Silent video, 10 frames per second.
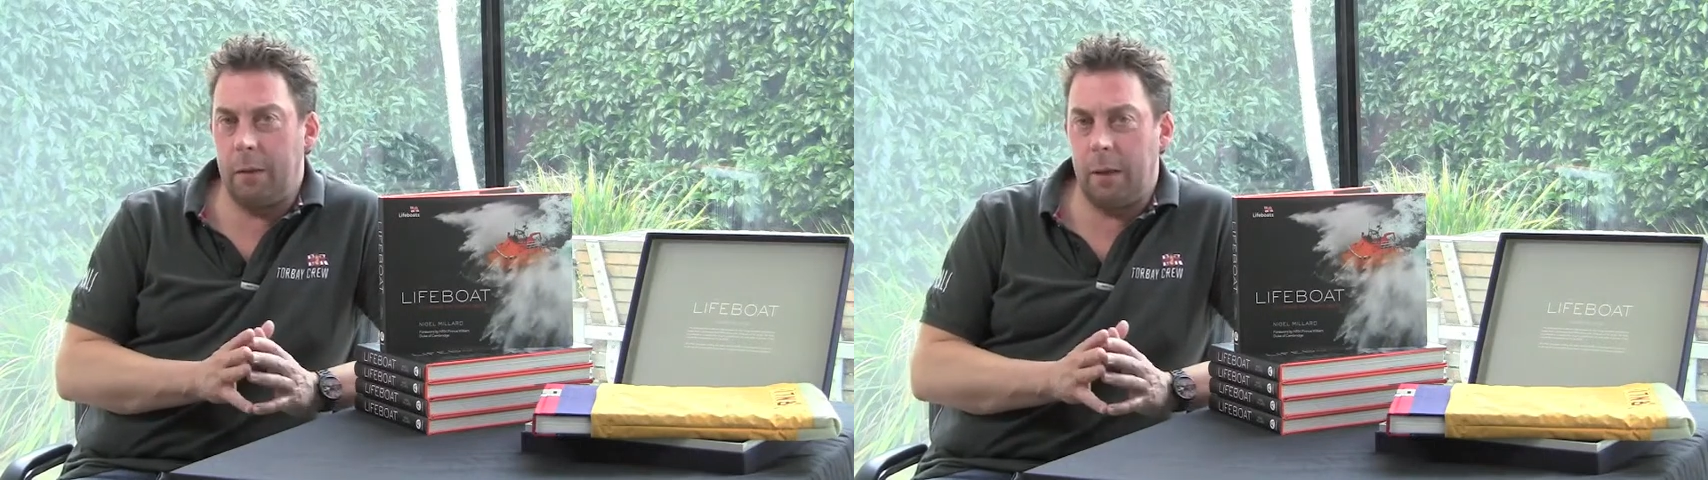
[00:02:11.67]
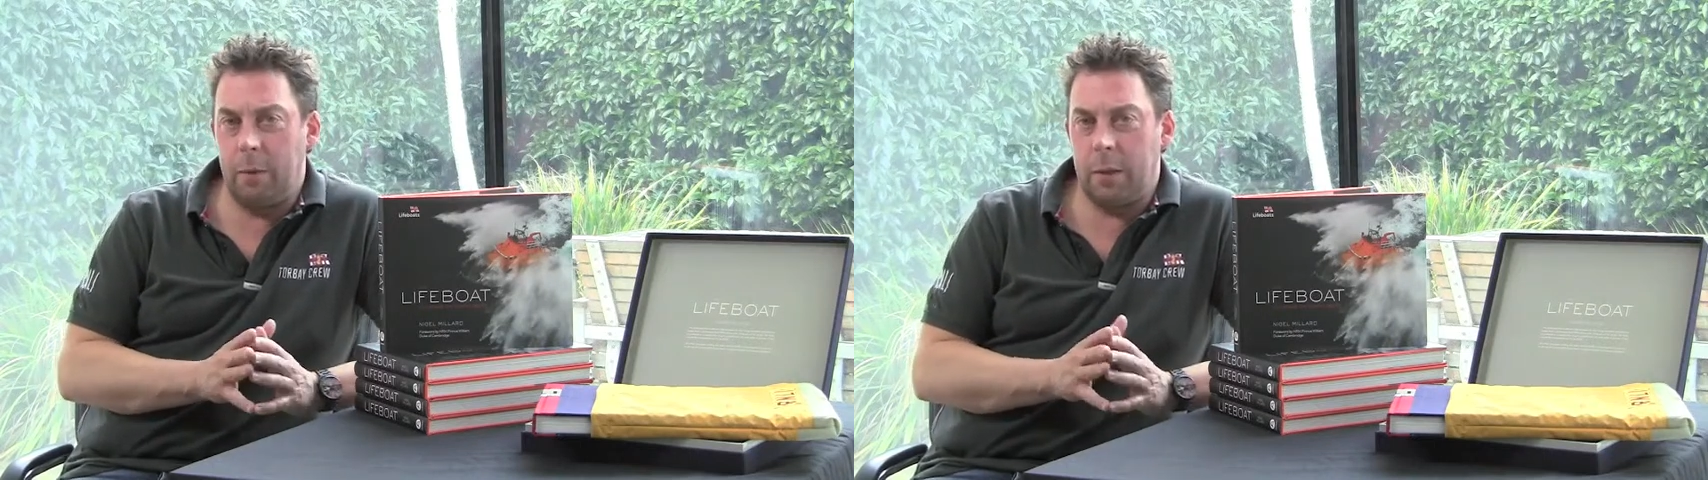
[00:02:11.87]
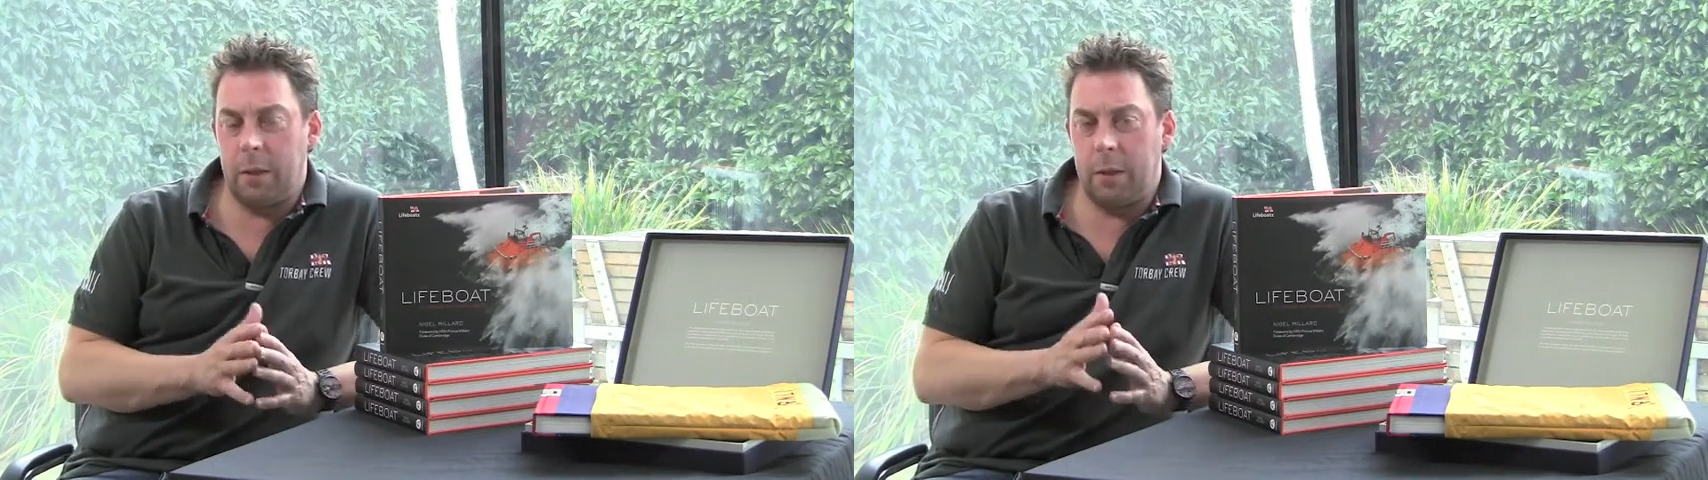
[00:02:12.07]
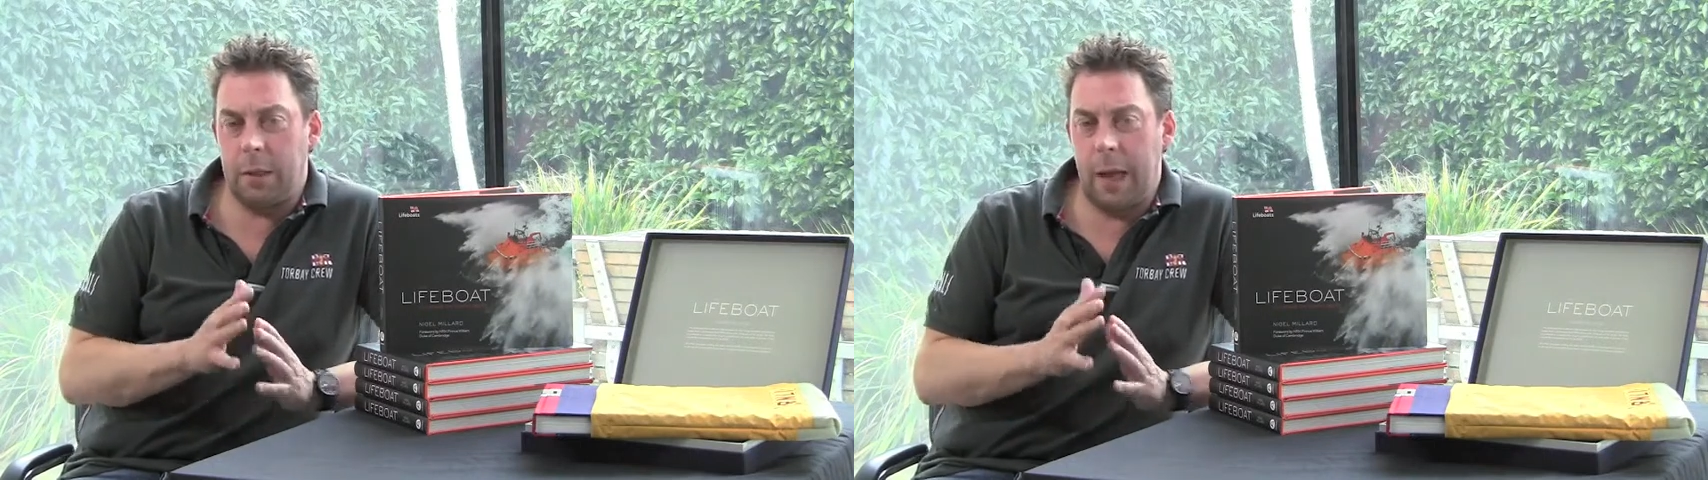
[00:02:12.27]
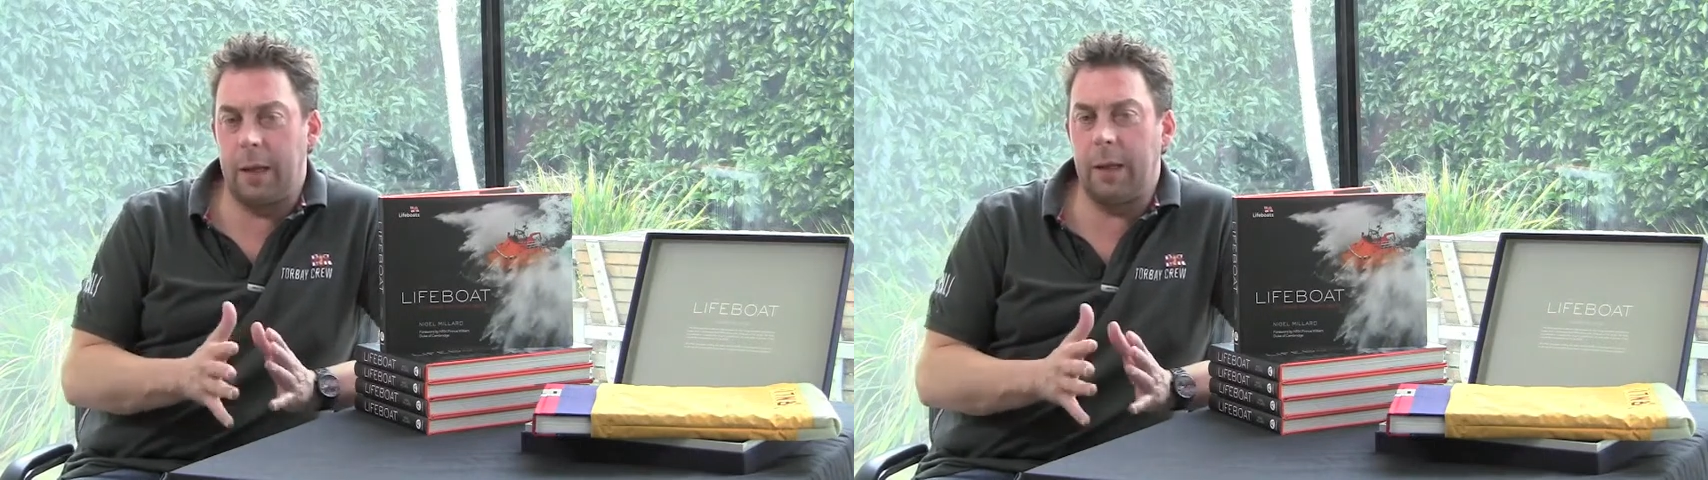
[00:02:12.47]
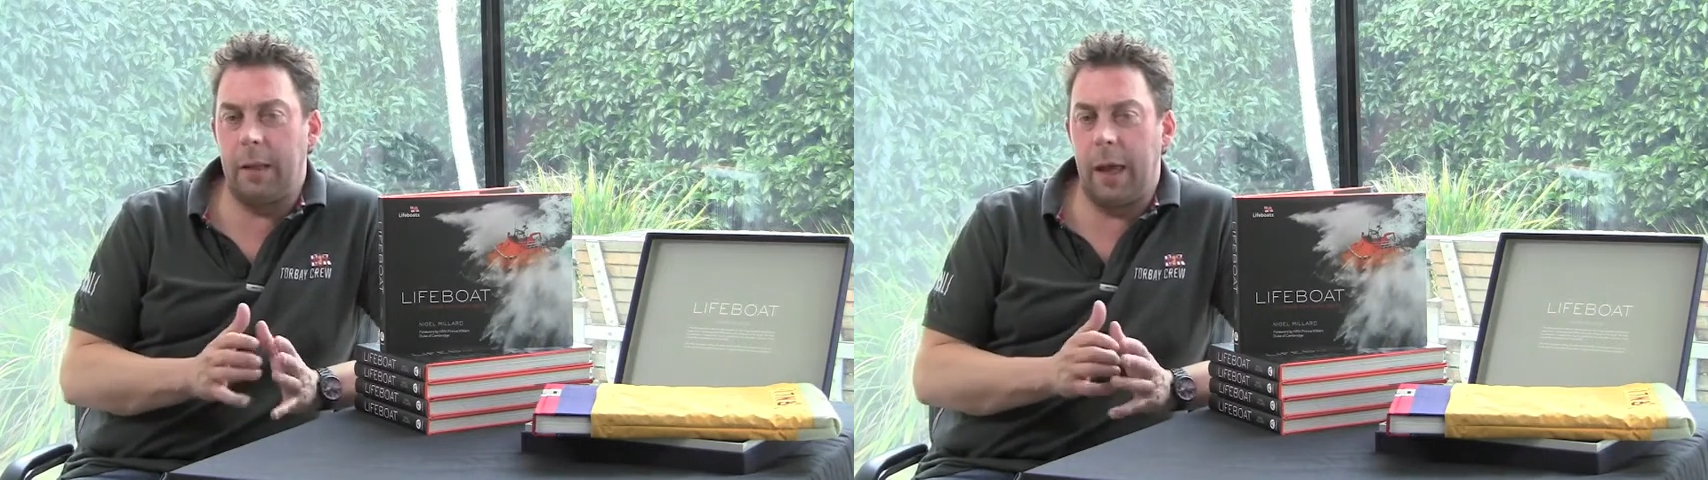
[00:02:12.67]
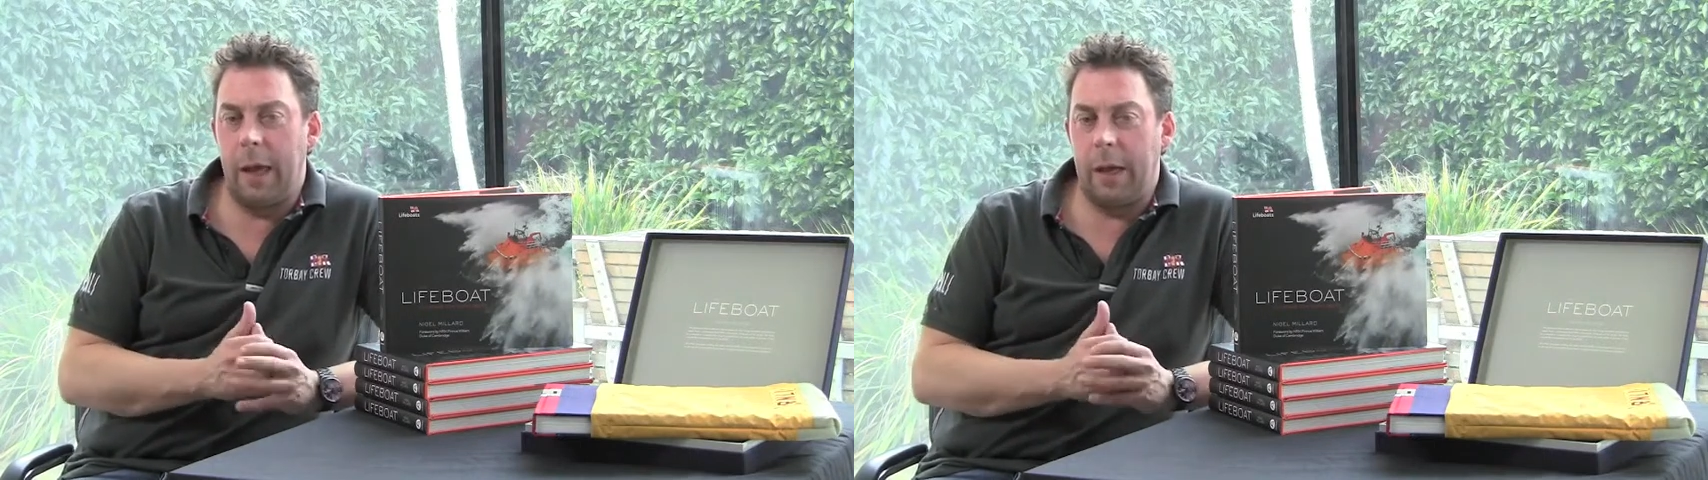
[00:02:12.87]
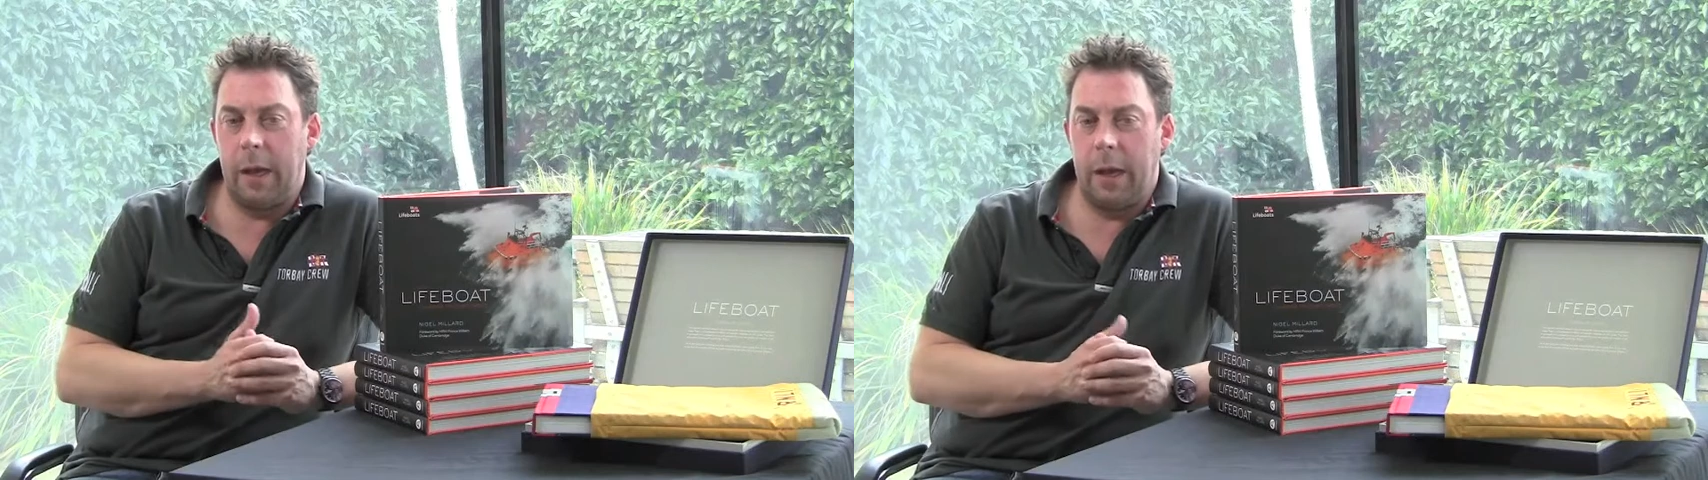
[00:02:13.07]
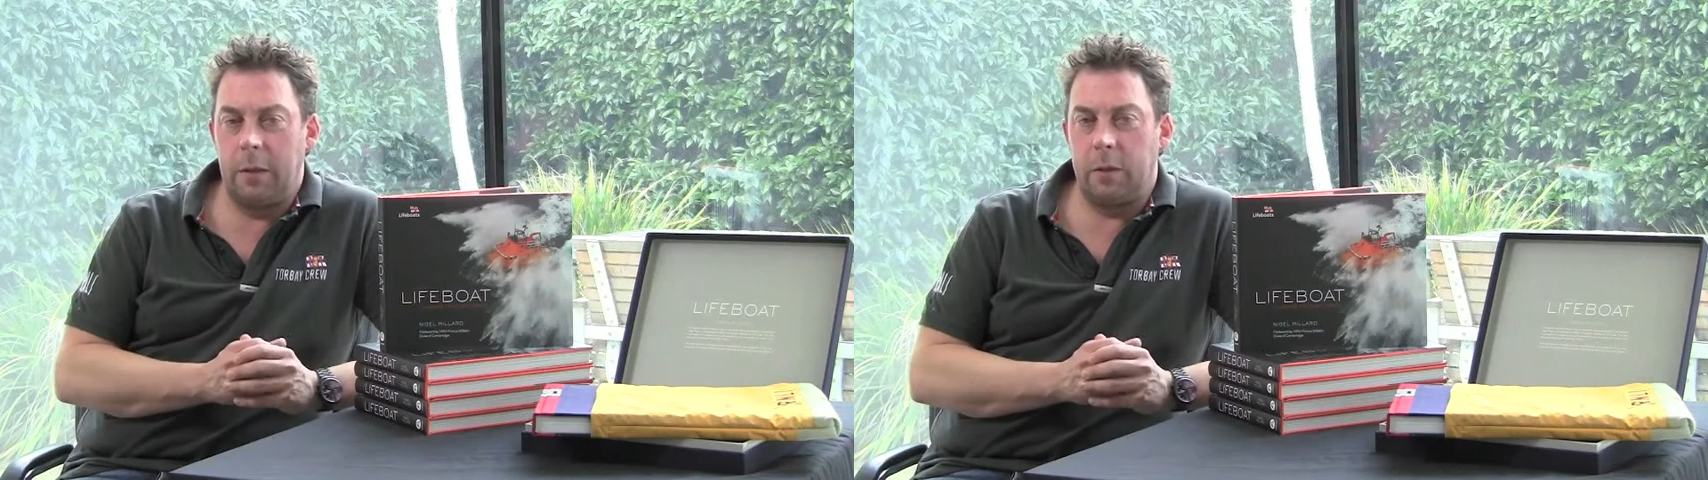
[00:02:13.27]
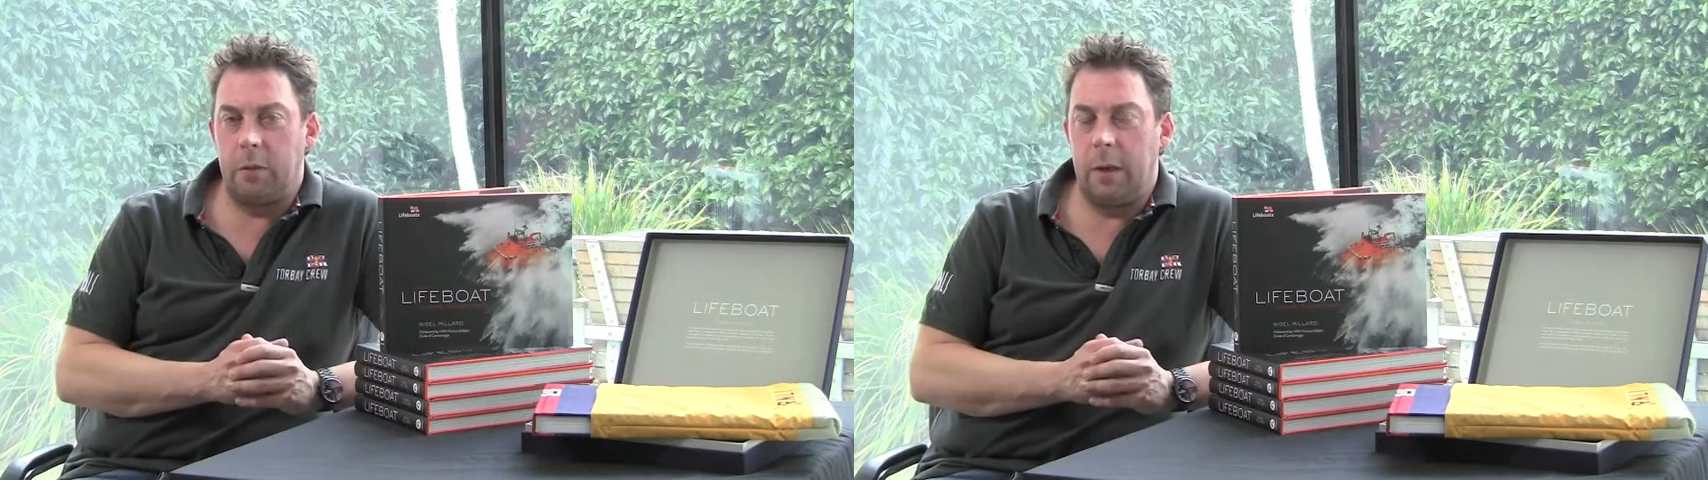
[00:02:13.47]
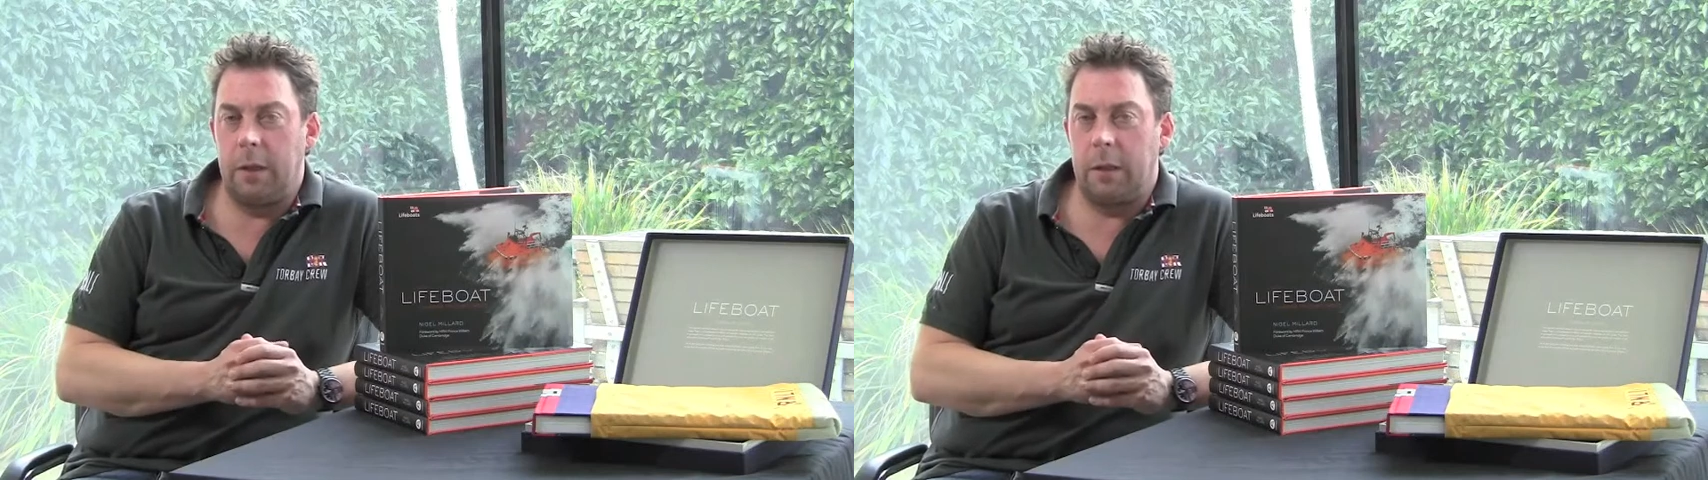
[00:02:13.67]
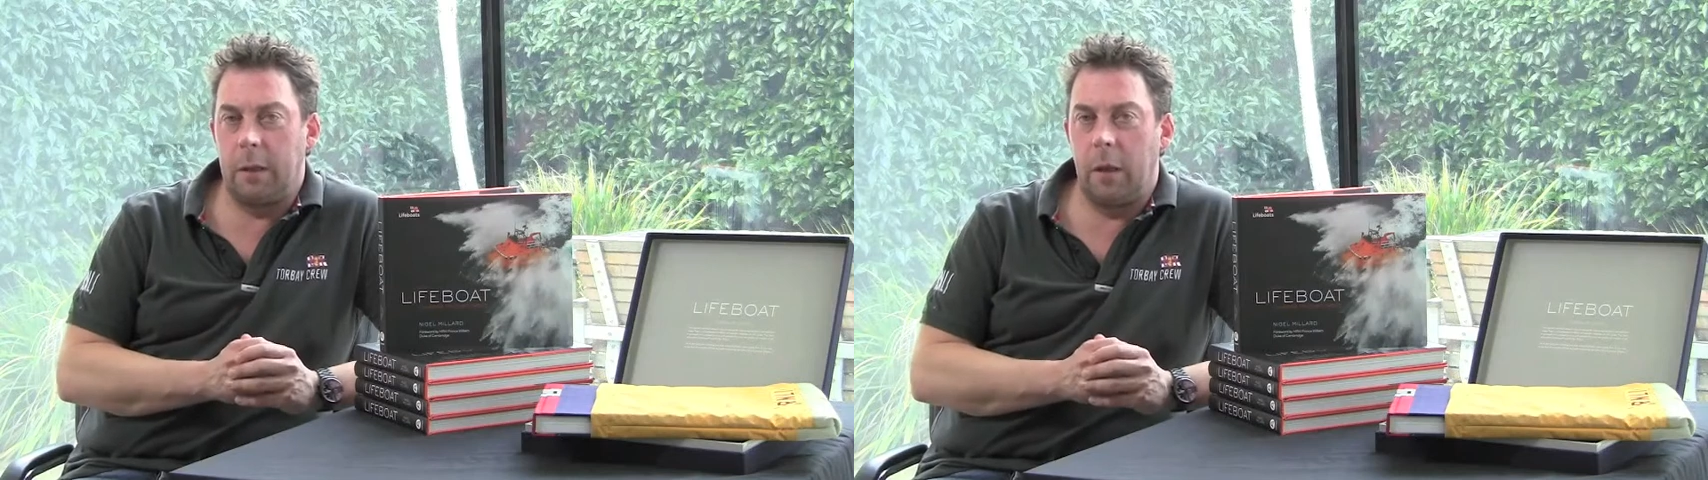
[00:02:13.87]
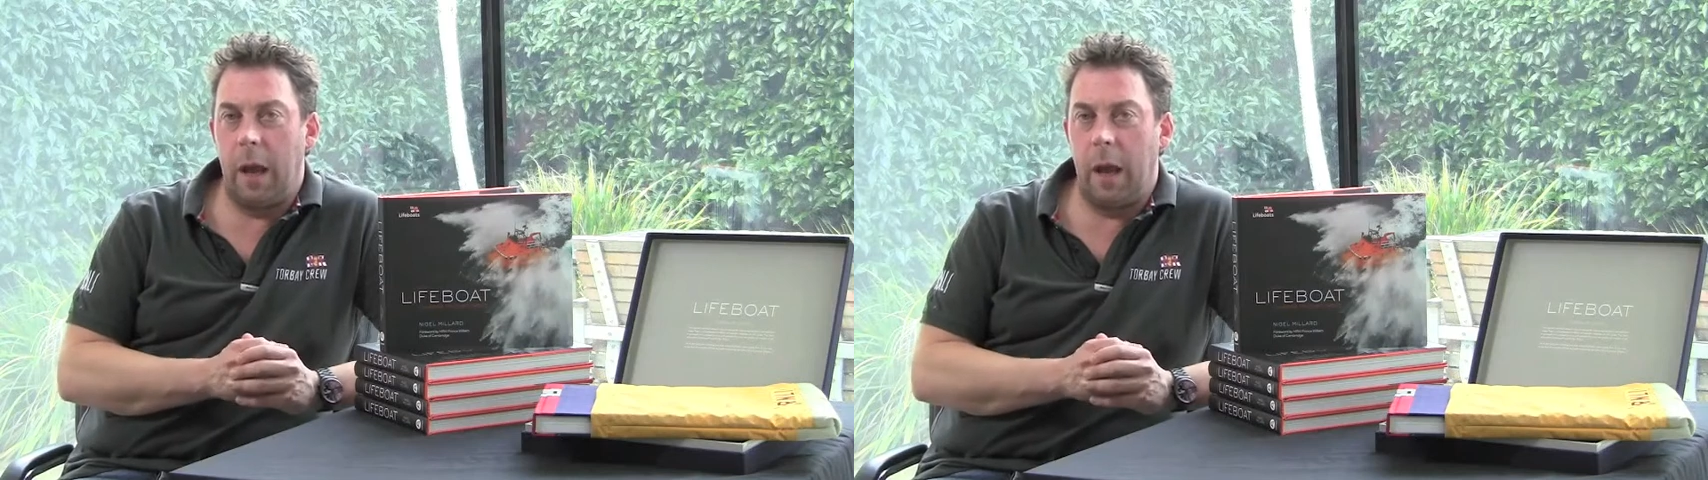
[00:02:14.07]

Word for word: the images standing there in the street